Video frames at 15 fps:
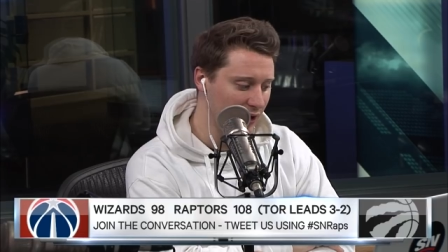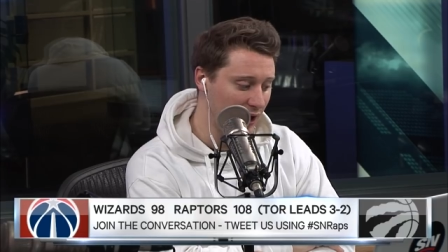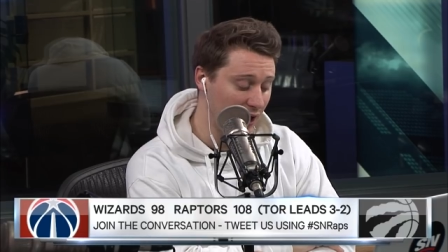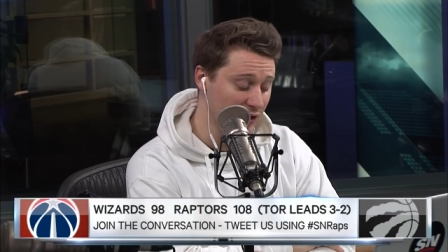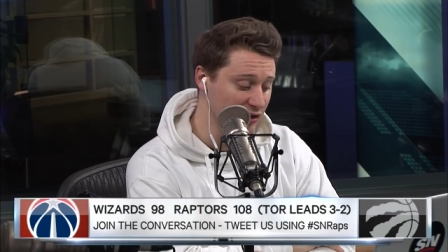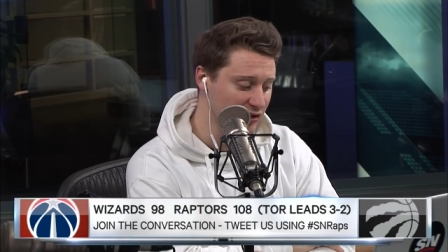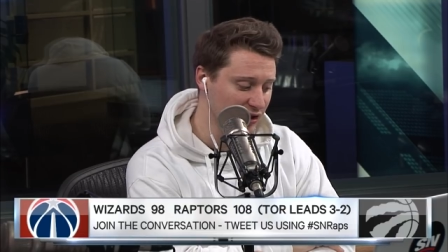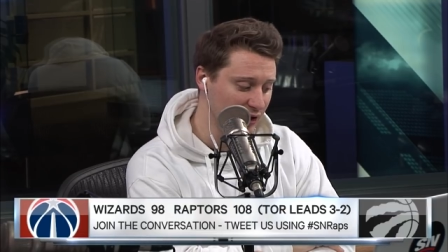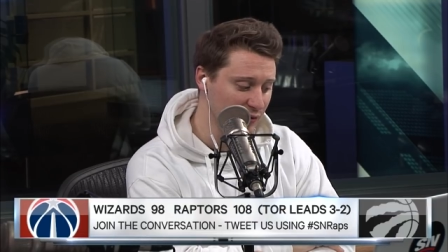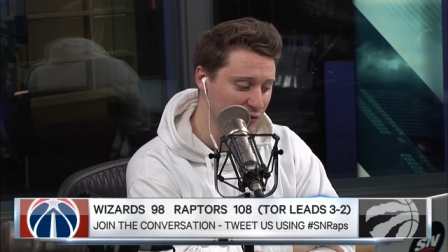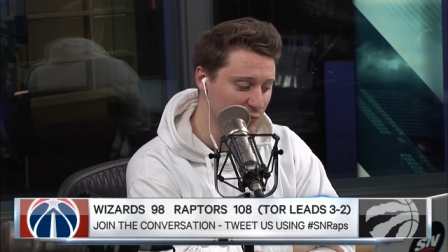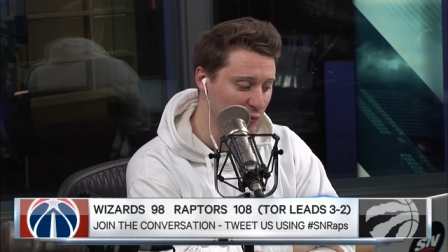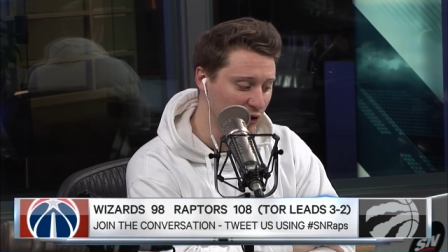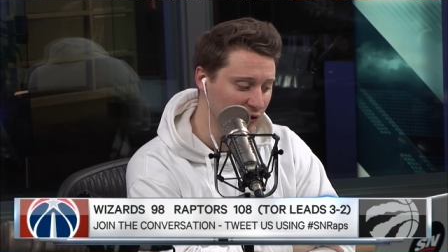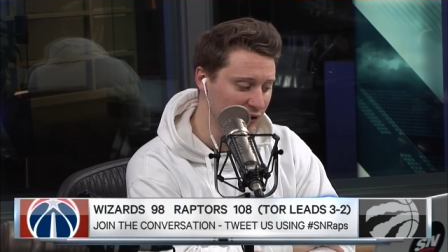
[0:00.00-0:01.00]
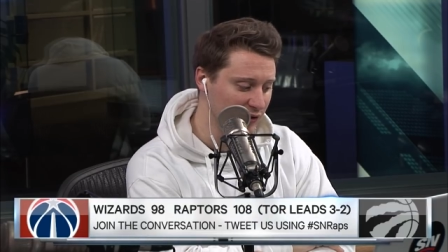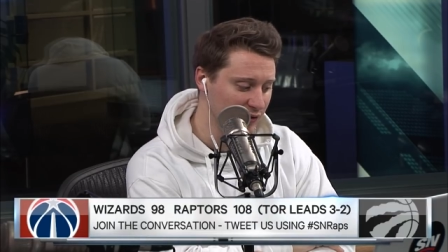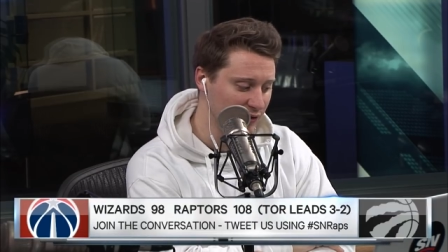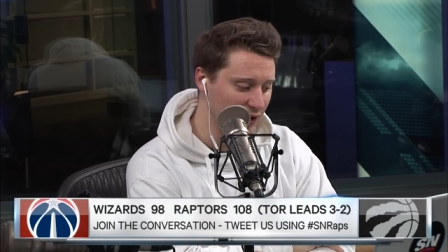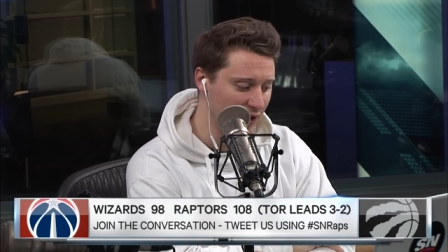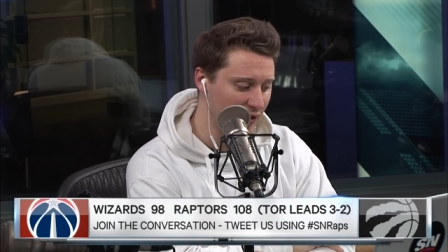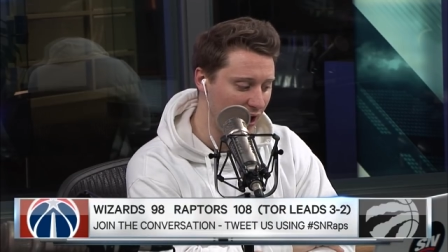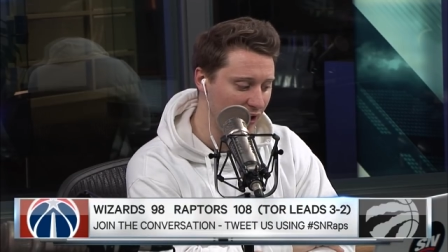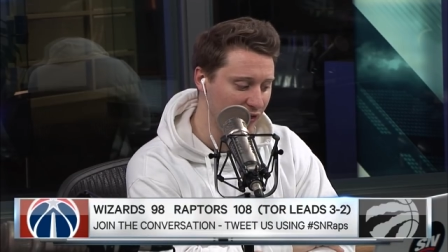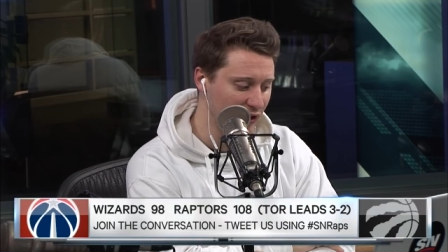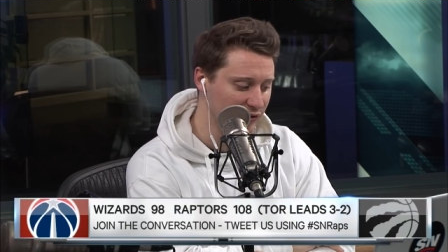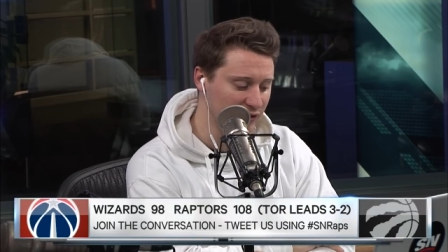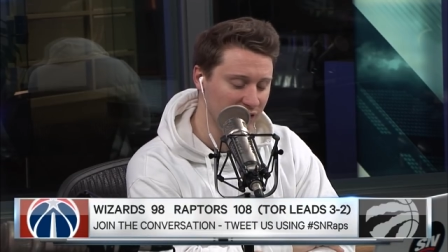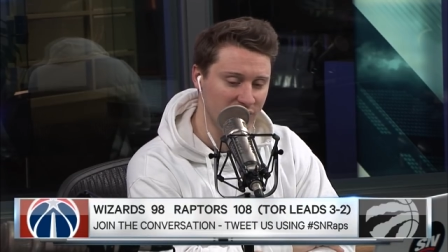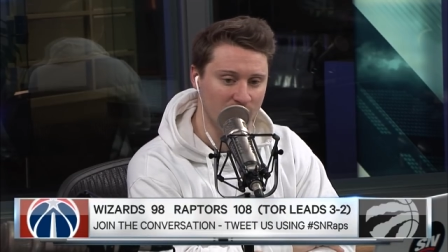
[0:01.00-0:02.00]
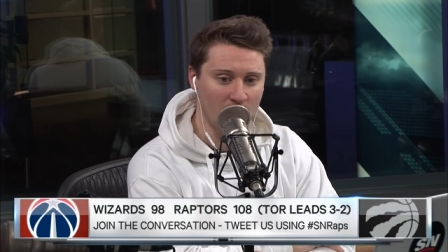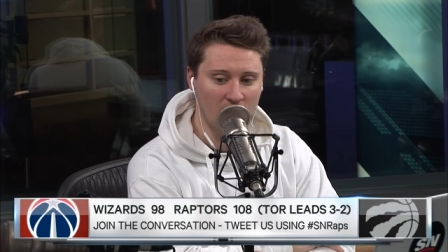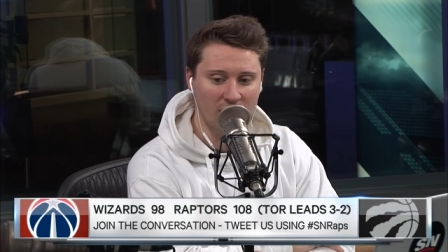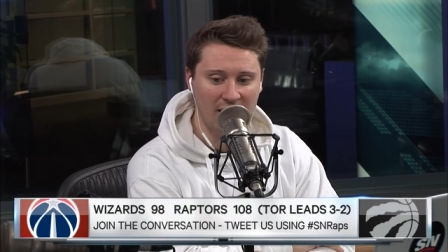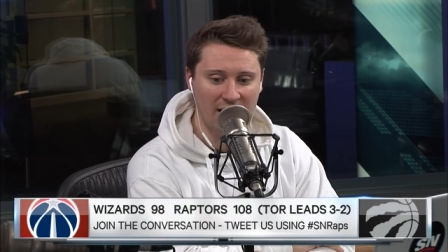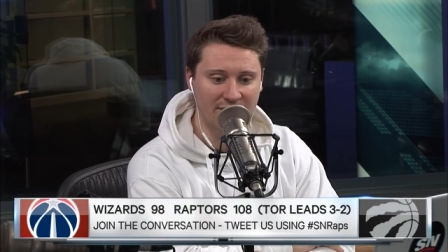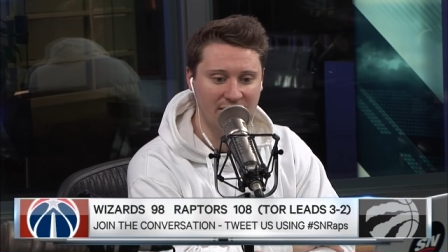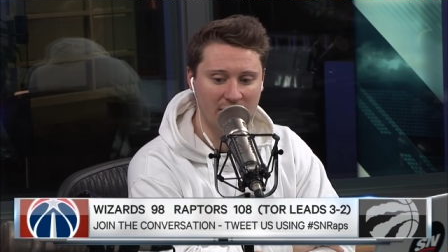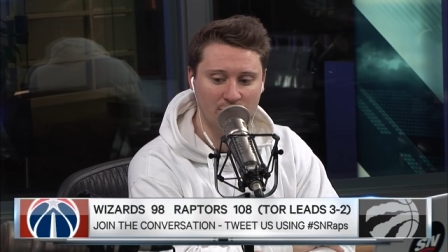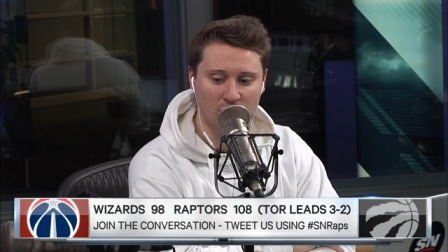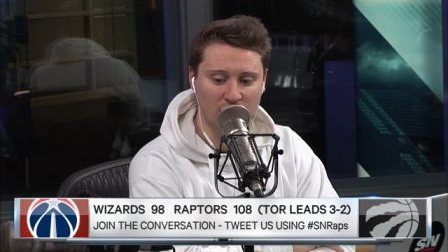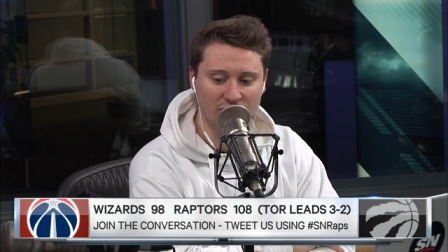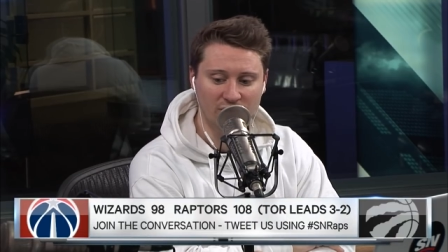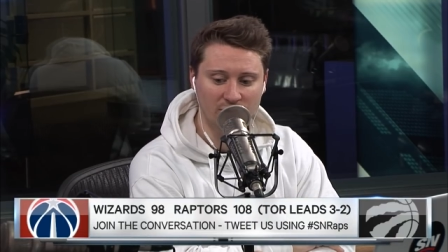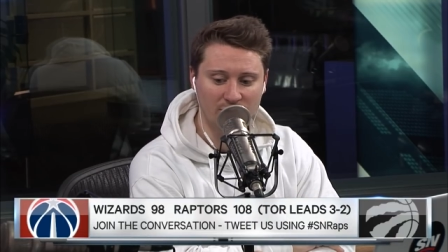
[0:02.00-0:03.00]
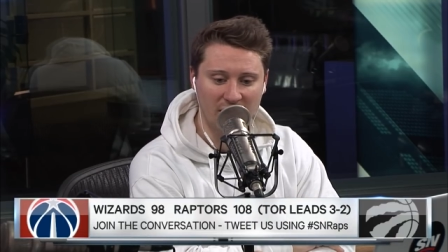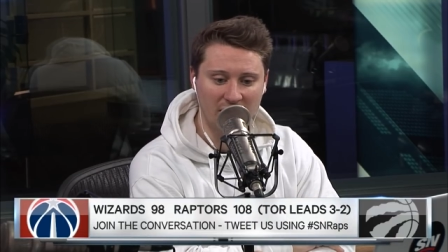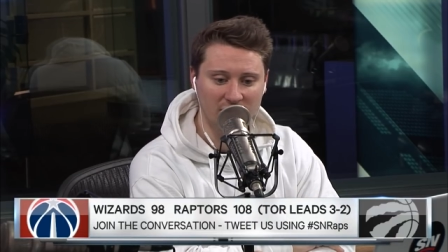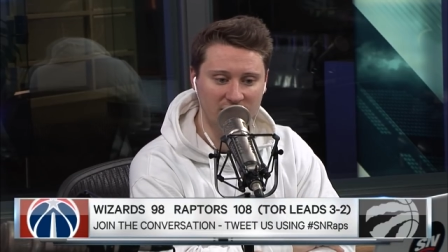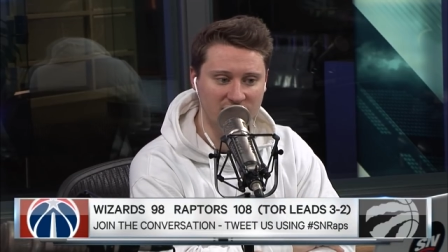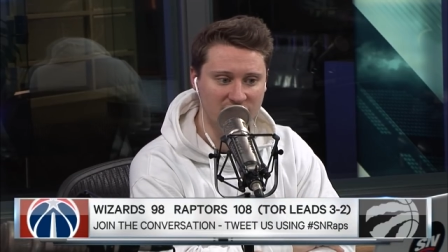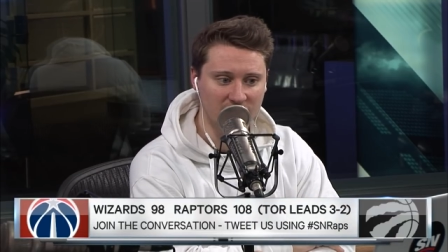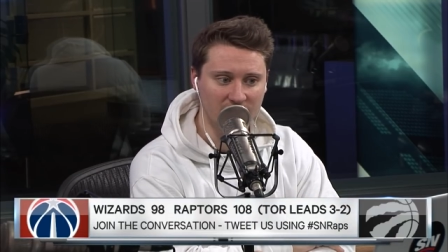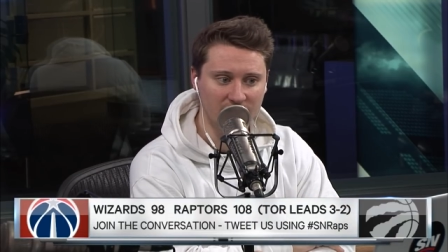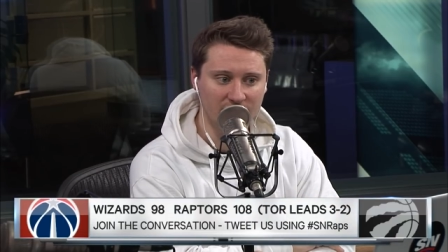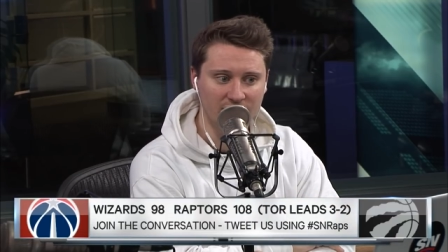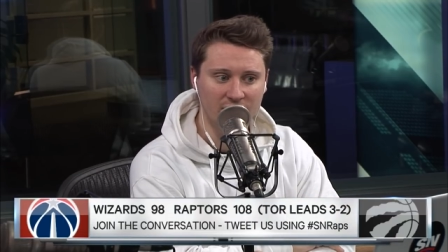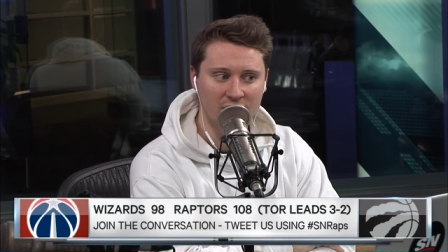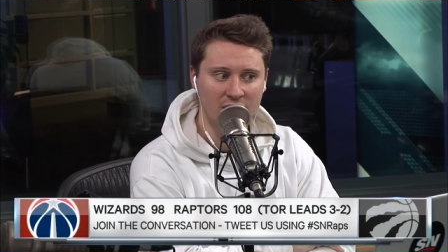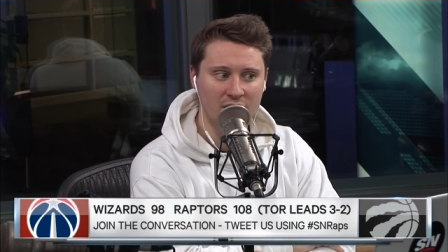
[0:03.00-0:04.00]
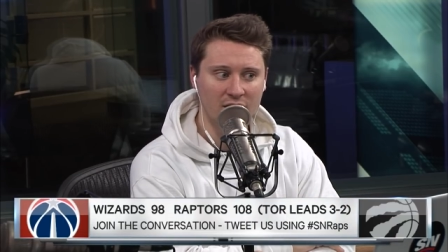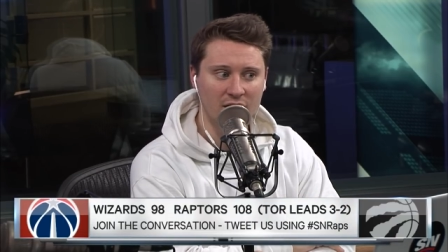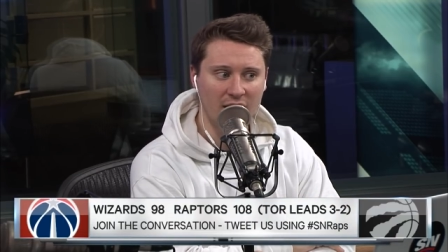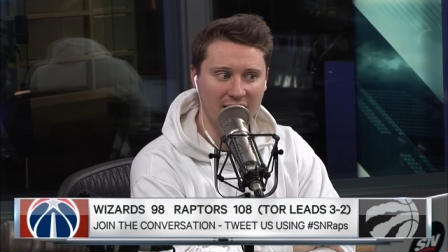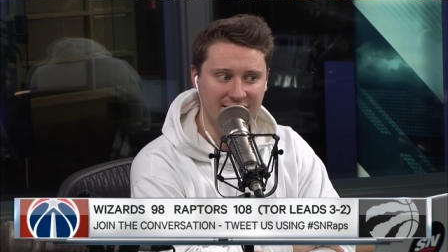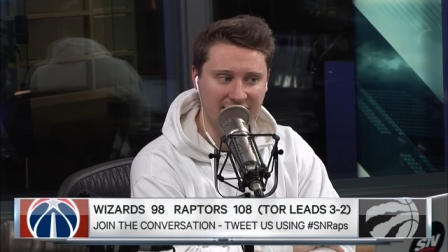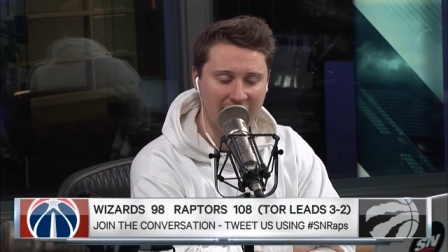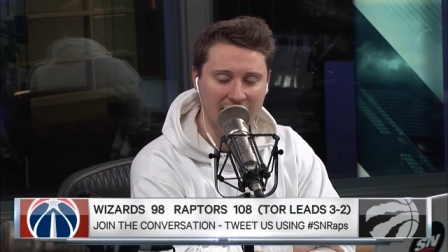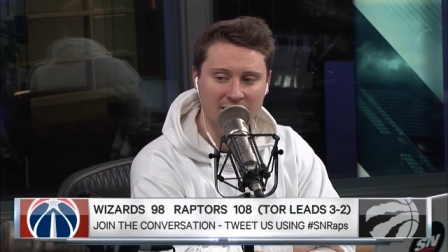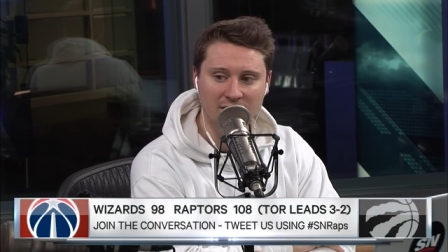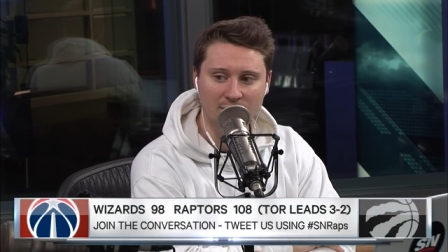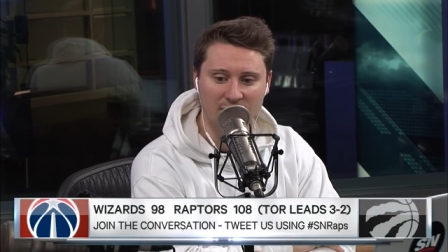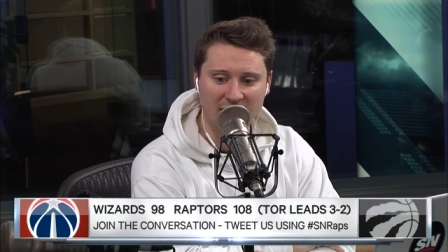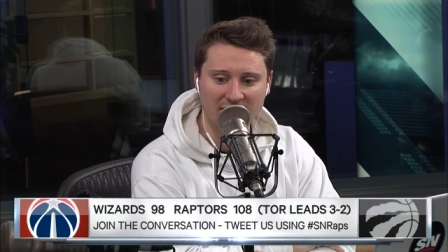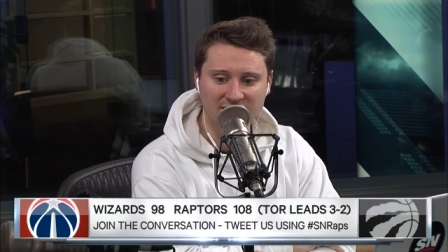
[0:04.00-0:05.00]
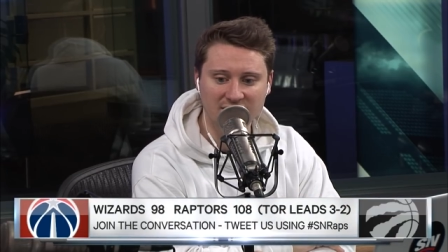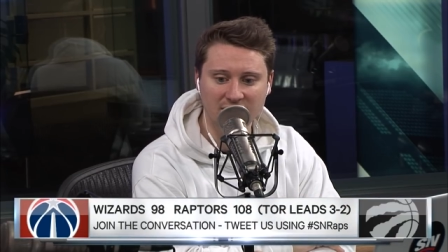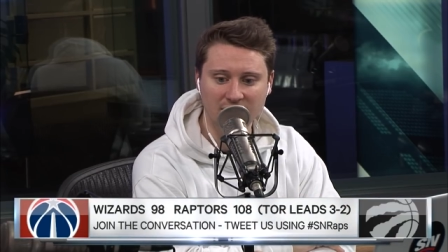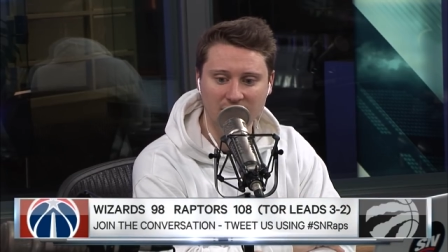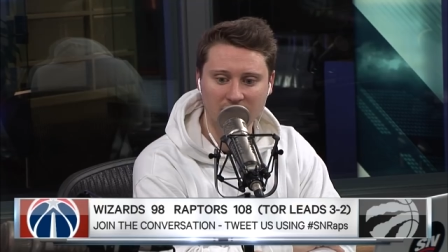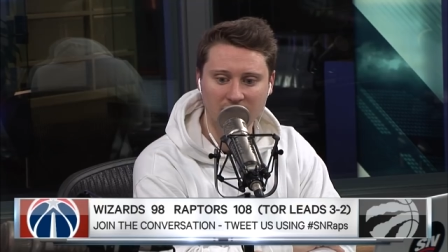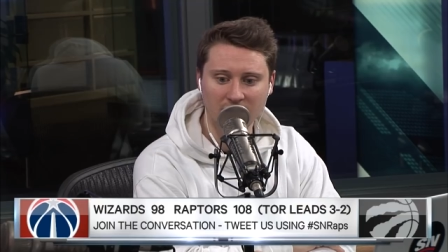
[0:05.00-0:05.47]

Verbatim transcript: I just thought he was brilliant. I, I thought that DeMar had that perfect balance of attacking the basket,